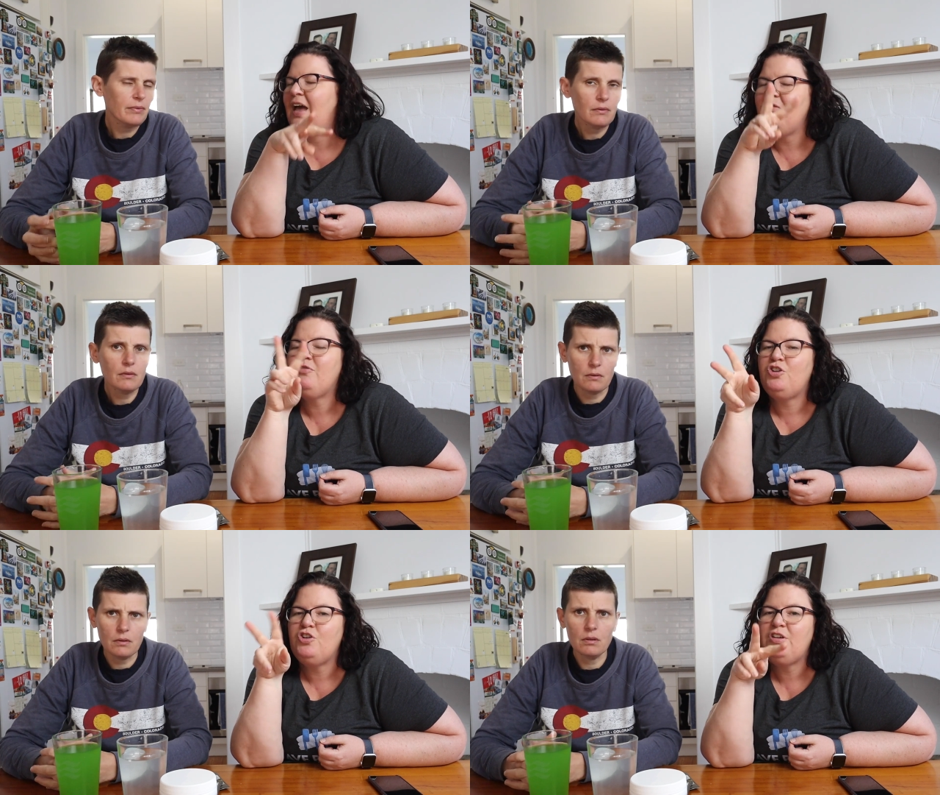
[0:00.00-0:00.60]
Speaker 1: They have
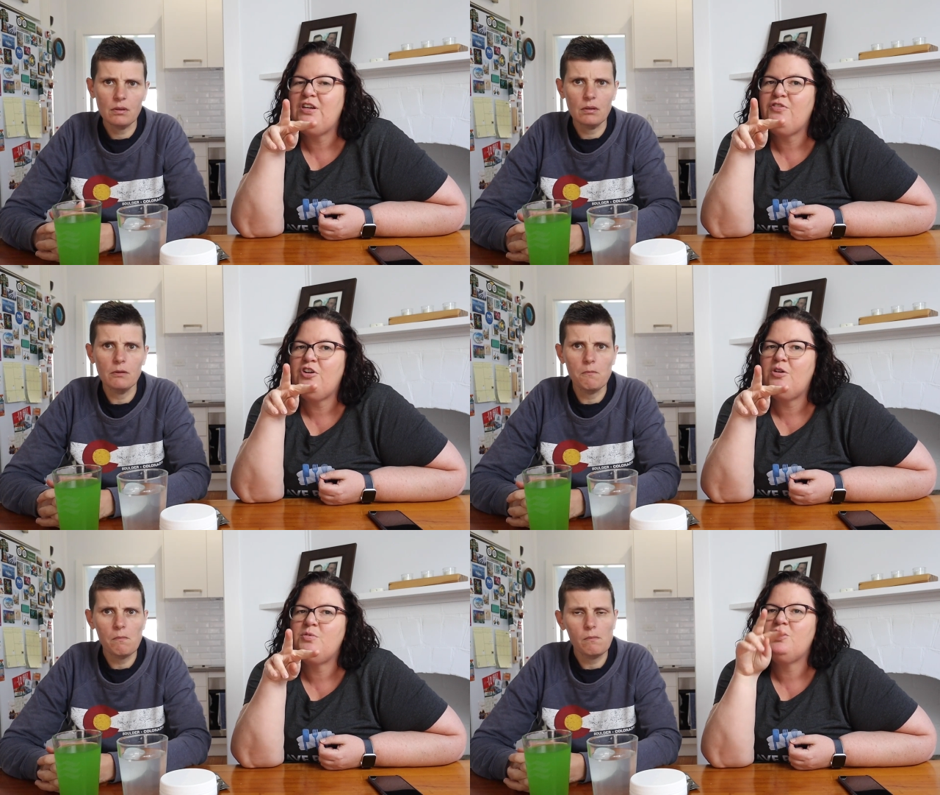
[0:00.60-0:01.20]
two different
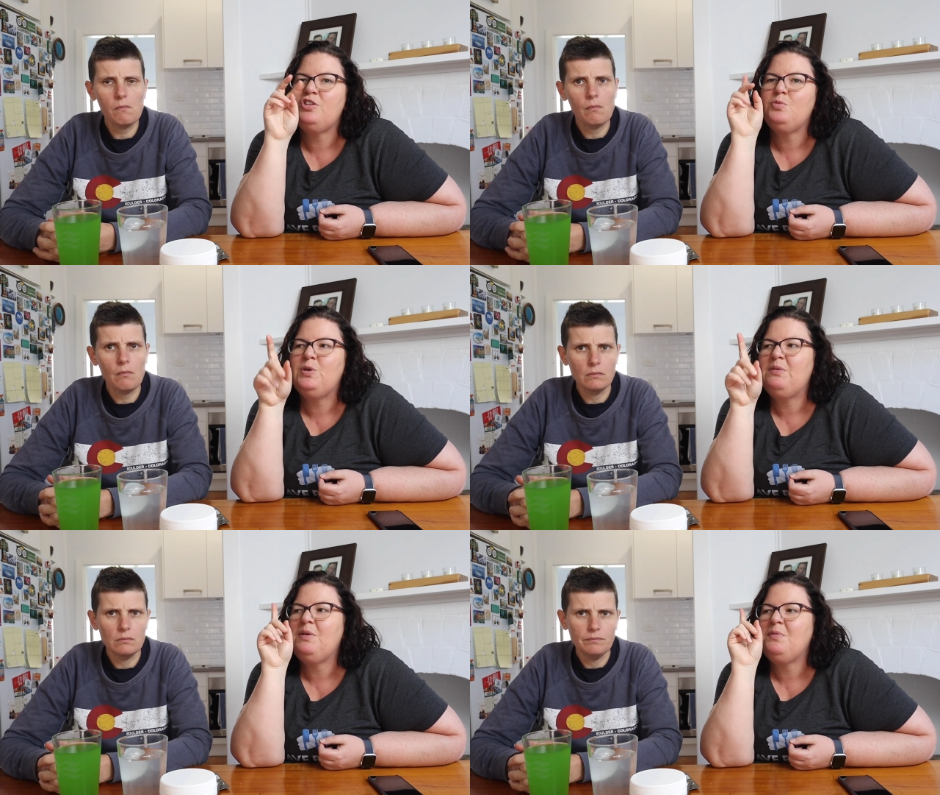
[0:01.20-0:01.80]
options.
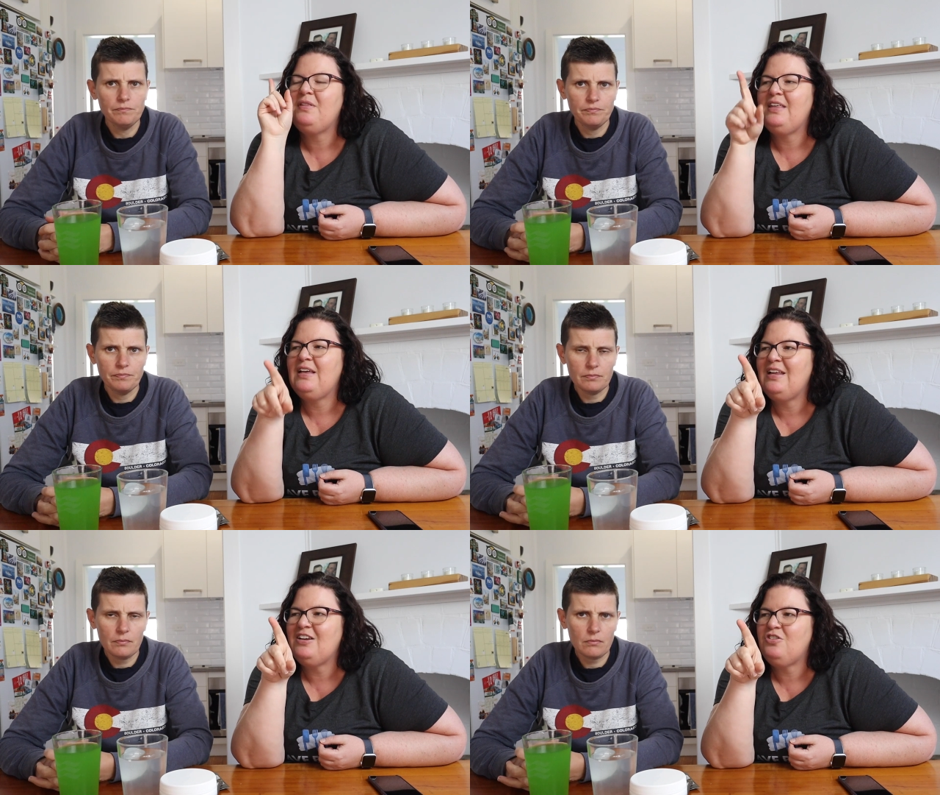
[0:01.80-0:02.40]
We went with the
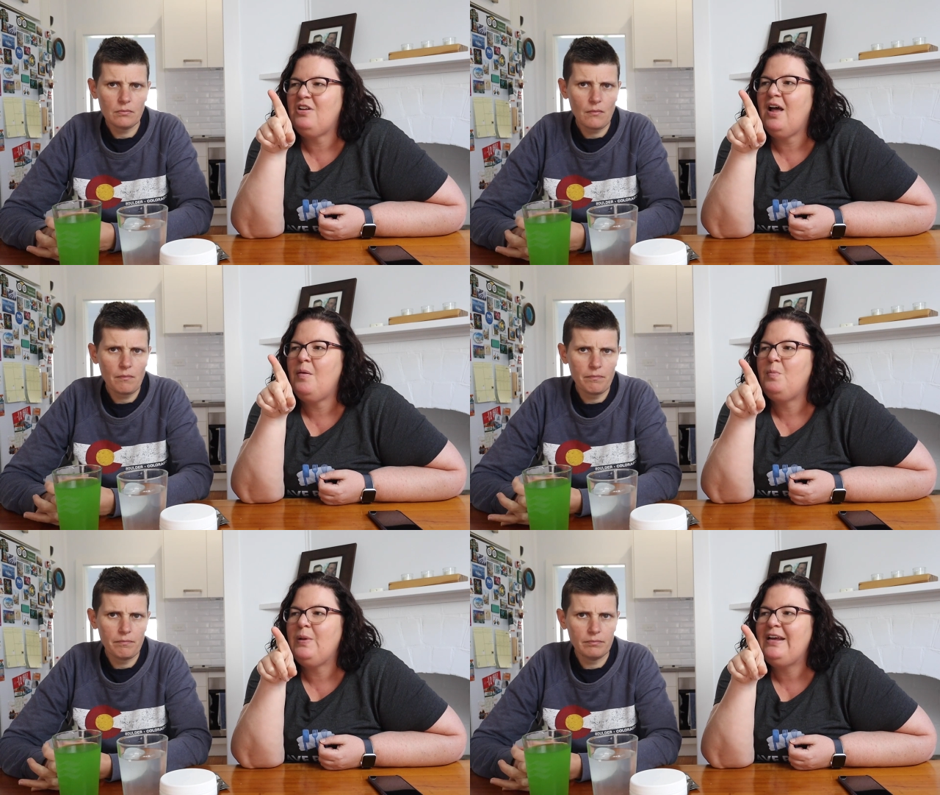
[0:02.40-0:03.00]

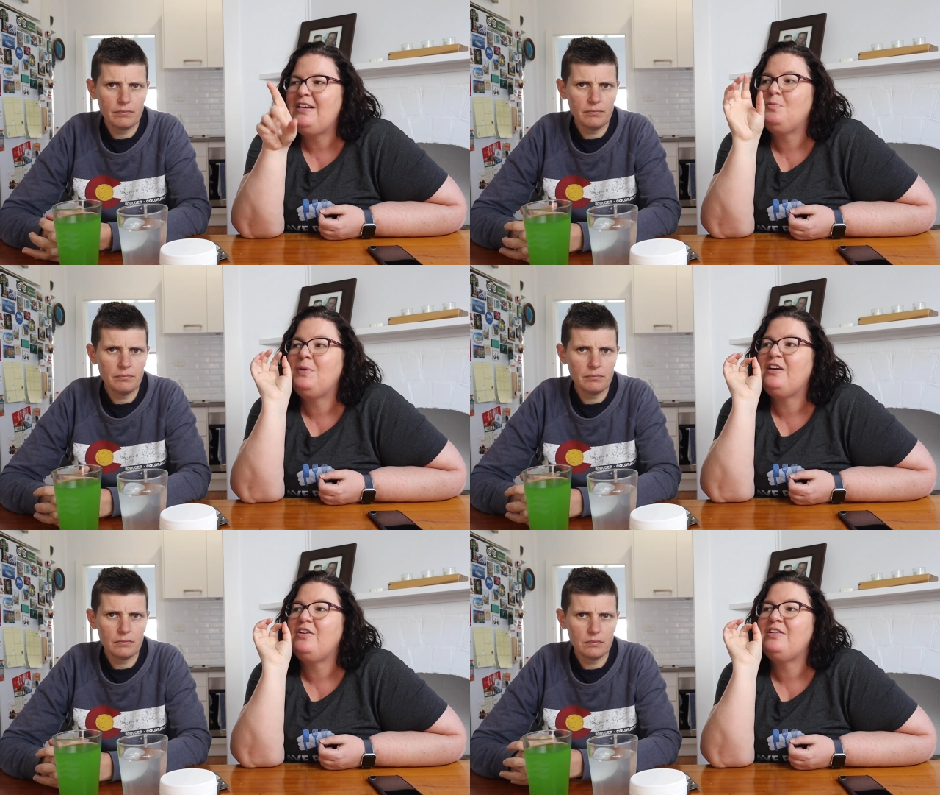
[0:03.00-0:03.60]
electrolyte blend
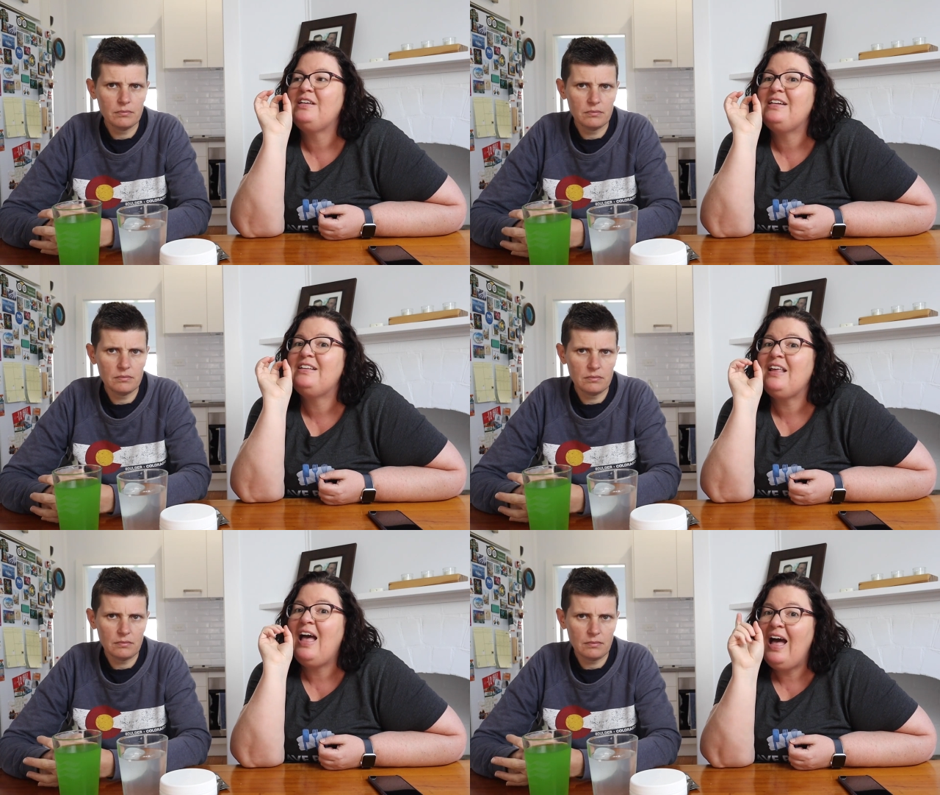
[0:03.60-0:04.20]
because it
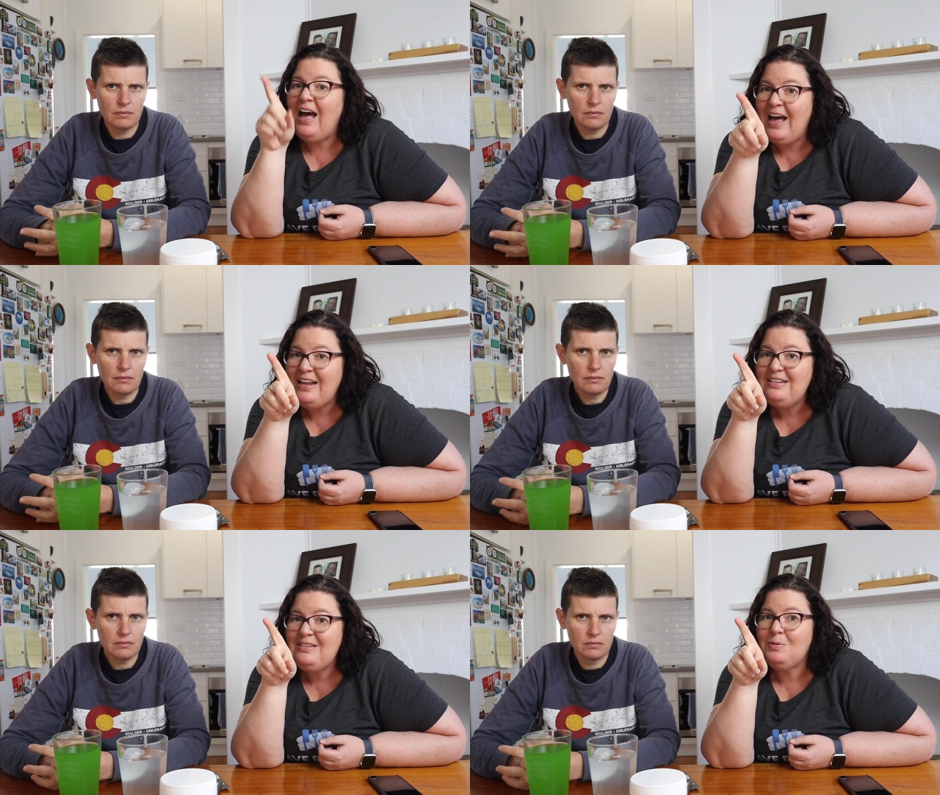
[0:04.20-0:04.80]
is
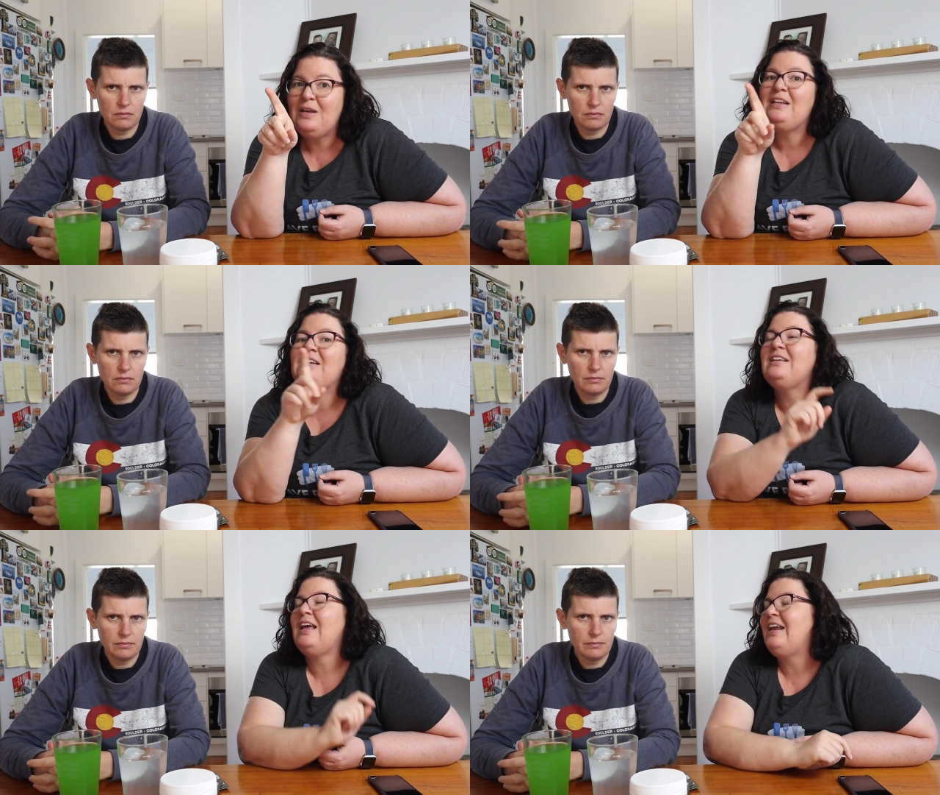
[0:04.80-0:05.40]

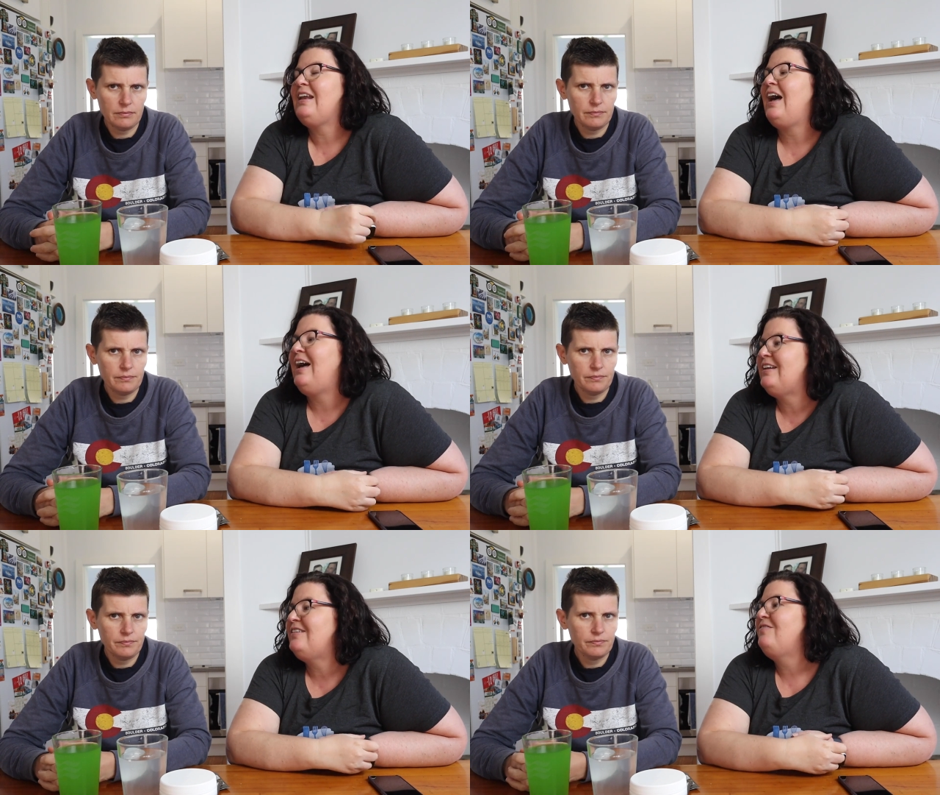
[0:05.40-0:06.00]
unsweetened and
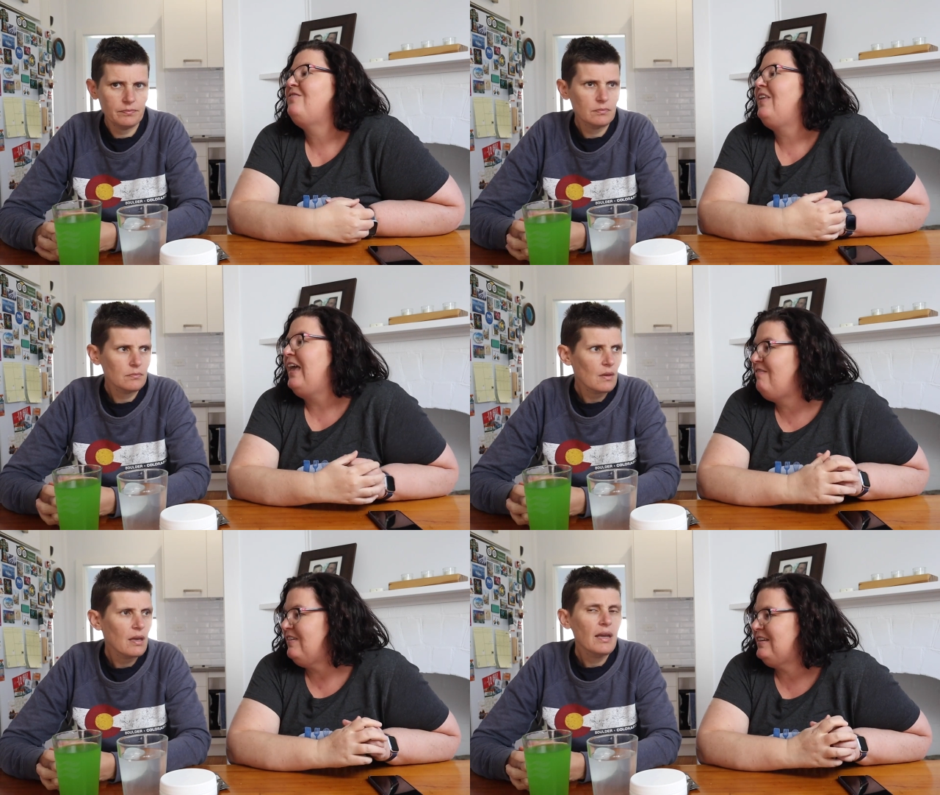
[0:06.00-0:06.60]

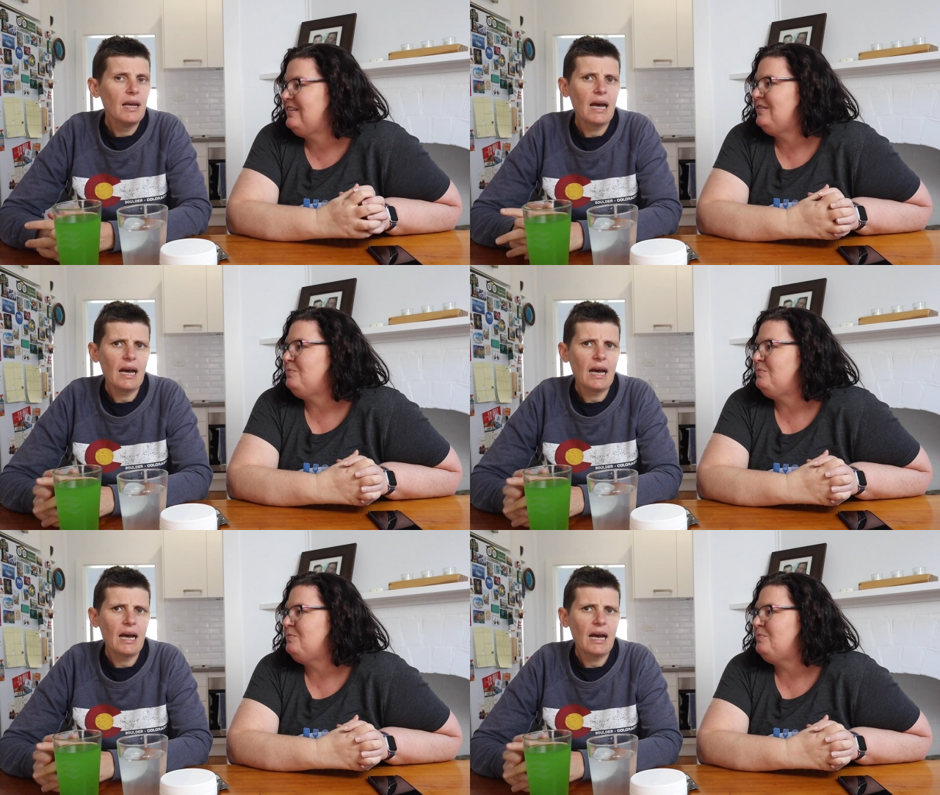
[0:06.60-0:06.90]
unflavored.